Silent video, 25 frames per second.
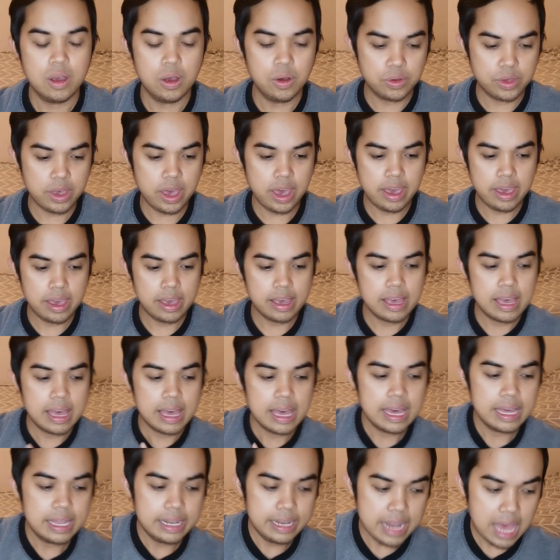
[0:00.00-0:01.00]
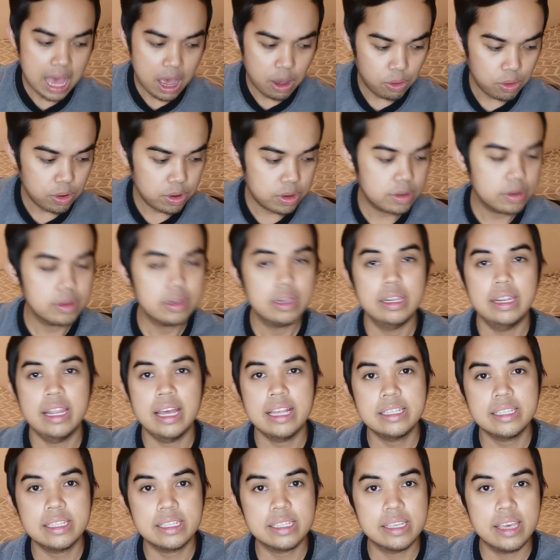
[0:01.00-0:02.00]
Okay, now
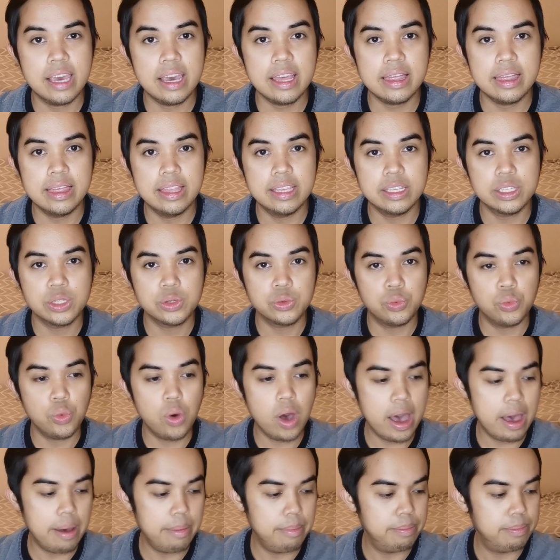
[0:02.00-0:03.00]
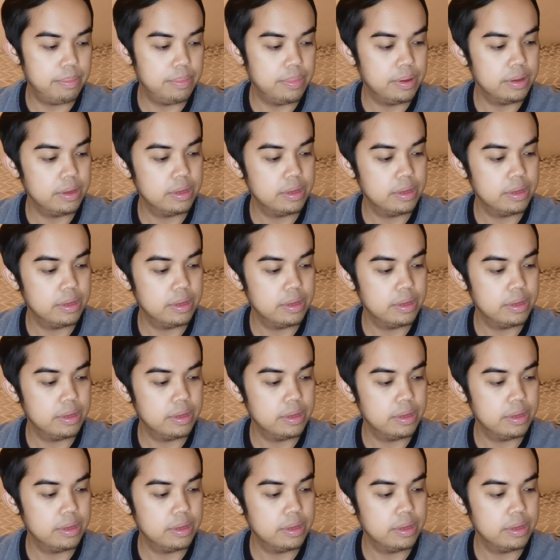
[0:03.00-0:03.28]
let's get the swab.